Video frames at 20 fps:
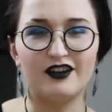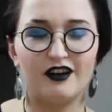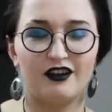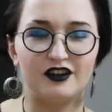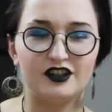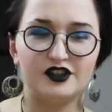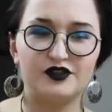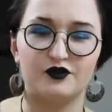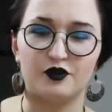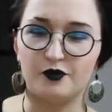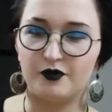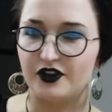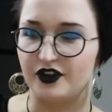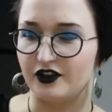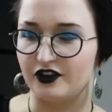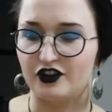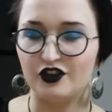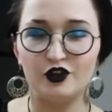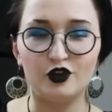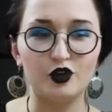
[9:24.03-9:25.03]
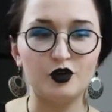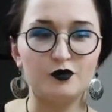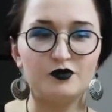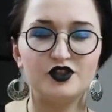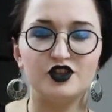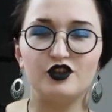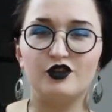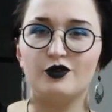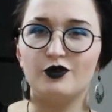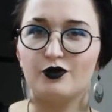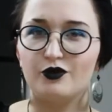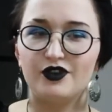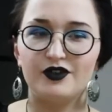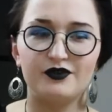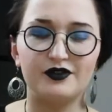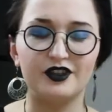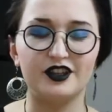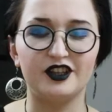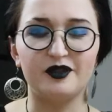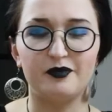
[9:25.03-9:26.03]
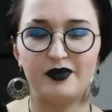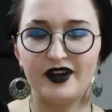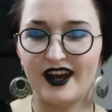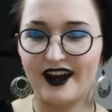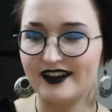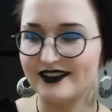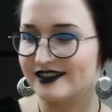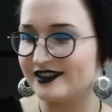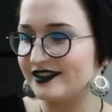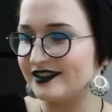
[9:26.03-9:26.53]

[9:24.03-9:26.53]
colors from the tubes to refill the pans,